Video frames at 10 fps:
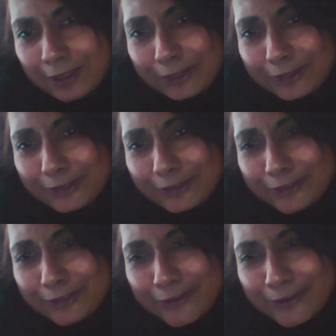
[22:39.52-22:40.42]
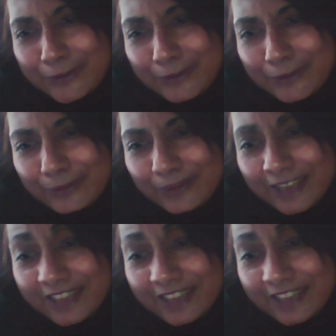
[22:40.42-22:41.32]
So, and
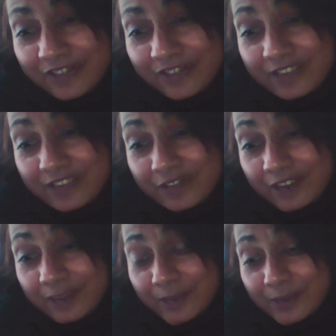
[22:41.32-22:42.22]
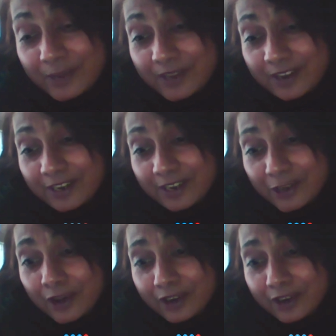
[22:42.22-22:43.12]
it's really funny because her
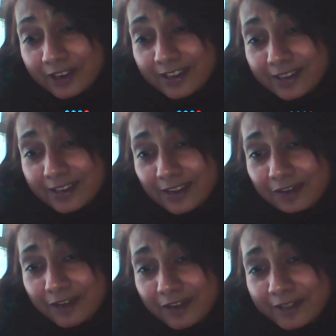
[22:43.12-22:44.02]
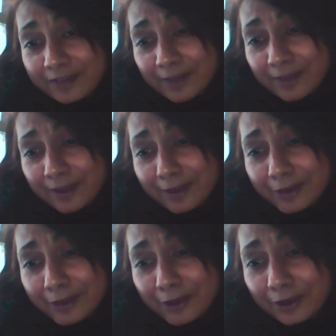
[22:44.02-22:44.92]
daughters are friends of my
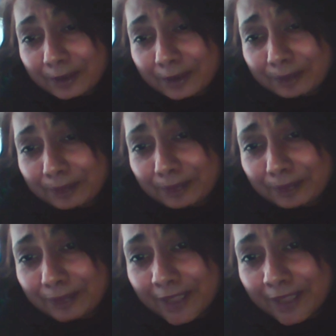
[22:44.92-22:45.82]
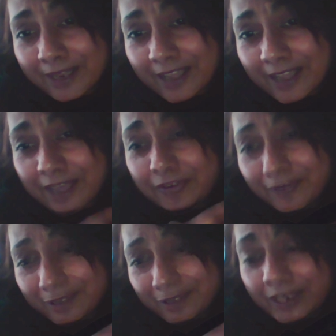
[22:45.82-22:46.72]
daughter and have
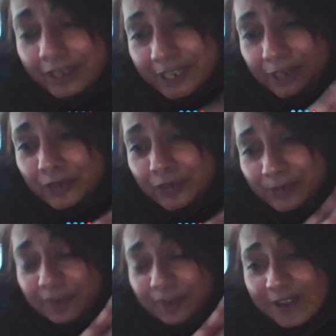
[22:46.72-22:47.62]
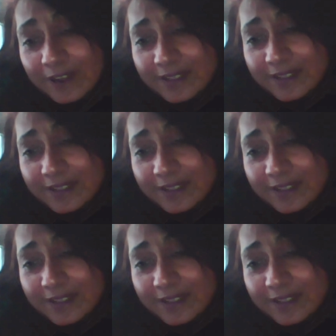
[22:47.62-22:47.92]
you continue to be friends.